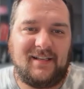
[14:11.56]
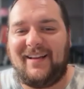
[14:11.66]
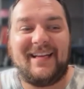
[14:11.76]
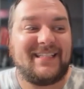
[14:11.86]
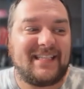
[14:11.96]

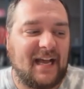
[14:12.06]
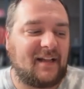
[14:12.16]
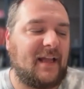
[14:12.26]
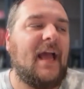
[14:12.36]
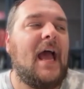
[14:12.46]

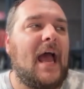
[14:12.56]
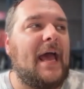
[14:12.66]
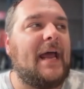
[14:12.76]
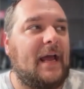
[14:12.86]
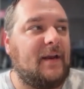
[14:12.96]
Exactly.
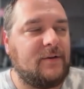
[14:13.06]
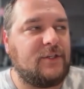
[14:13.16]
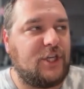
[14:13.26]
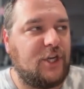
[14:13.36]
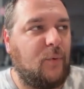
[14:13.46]
And
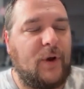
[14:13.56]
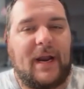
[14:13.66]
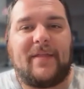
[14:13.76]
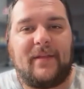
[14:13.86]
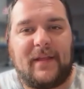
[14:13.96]
to your
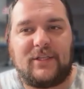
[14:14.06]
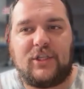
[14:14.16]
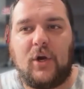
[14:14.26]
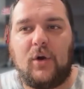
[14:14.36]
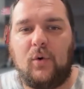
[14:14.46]
point, I think that's
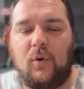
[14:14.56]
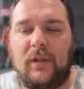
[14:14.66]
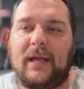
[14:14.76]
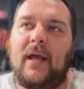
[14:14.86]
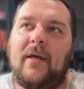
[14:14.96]
so cool.
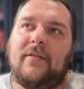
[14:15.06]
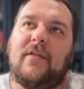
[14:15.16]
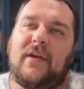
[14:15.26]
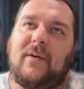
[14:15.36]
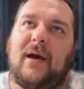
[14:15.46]
Like the
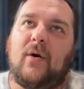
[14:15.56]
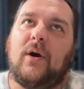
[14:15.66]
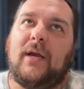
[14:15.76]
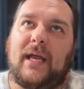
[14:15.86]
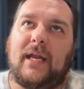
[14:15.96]
thing about
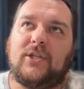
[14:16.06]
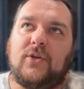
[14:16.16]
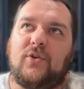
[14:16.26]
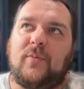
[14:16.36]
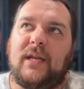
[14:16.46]
organic
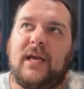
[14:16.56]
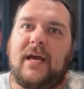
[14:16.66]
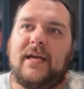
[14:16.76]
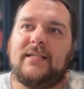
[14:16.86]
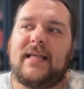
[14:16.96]
social
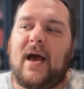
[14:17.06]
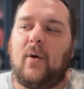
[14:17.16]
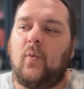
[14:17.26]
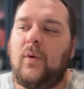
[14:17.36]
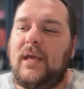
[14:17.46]
media is
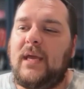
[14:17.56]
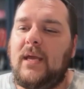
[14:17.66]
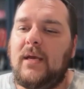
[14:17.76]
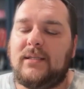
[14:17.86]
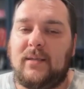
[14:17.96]
that
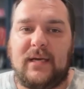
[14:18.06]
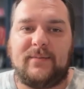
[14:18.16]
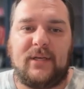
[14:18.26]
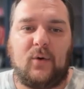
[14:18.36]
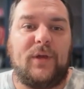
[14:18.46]
we
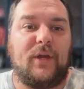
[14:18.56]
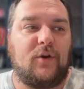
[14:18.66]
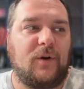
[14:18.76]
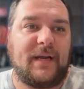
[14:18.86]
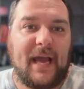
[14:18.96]
sometimes like we
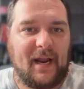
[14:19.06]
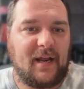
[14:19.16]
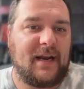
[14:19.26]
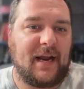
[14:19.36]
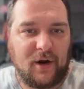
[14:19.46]
create a
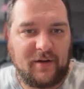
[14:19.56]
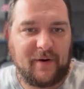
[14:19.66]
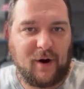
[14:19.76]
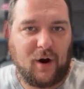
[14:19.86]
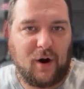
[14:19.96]
narrative
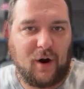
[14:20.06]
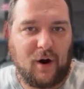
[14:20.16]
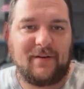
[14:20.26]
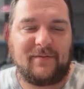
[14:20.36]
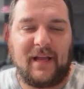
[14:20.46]
in our own
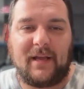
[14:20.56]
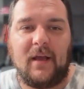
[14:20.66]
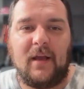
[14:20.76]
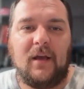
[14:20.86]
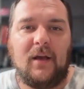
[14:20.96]
head of like,
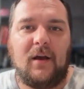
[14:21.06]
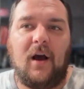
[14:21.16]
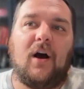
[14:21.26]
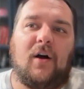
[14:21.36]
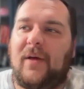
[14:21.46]

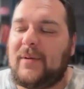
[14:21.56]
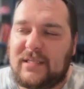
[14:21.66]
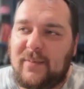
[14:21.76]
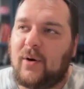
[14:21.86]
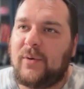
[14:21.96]
oh, that
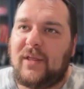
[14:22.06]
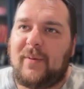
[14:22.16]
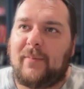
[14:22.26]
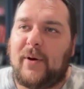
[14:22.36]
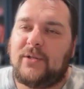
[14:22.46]
must have been a really
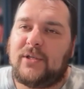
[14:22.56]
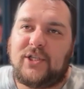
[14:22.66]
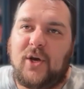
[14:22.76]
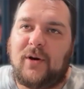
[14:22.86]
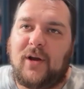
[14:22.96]
bad post because
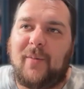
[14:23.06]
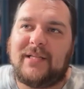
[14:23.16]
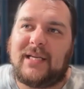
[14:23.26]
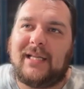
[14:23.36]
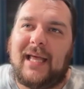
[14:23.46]
no one
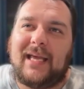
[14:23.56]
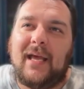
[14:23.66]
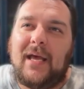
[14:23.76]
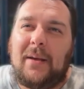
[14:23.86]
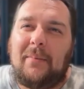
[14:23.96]
commented. And like
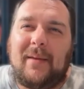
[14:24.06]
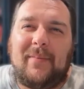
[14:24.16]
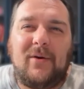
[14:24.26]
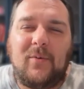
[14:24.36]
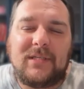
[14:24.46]

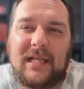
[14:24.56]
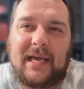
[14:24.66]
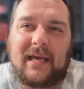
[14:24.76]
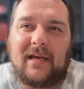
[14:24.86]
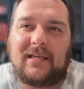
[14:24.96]
maybe it was
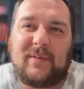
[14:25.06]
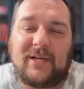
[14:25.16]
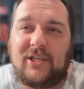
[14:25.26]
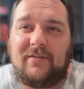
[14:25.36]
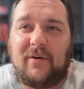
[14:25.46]
like,
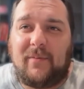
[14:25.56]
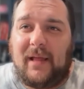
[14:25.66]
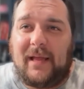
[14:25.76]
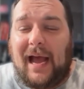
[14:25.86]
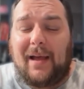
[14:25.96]
especially for
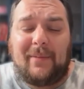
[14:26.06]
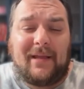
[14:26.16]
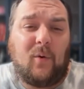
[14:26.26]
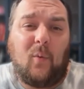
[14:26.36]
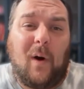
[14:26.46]
like I'm
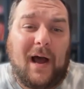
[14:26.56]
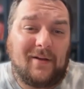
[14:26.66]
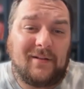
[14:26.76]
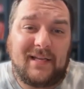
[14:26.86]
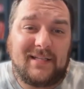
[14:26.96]
like
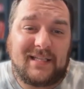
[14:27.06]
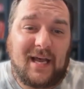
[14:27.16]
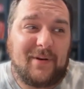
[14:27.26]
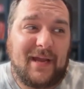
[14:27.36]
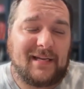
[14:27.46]
wildly
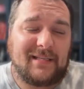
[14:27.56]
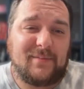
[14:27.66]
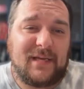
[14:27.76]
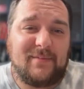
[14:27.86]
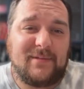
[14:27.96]
insomniac sometimes.